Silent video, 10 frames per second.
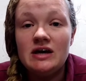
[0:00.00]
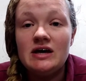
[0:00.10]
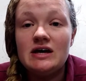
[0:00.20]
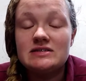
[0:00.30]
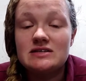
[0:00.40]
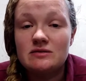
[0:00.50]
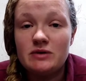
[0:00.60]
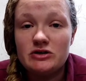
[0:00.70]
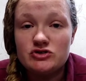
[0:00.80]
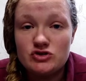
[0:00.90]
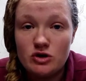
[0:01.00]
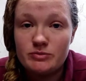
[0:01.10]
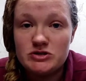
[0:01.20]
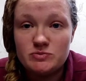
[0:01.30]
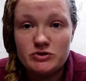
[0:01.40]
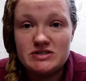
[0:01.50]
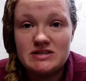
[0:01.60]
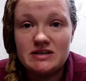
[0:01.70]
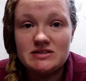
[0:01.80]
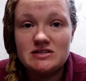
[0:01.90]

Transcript: it's going to make so much more sense.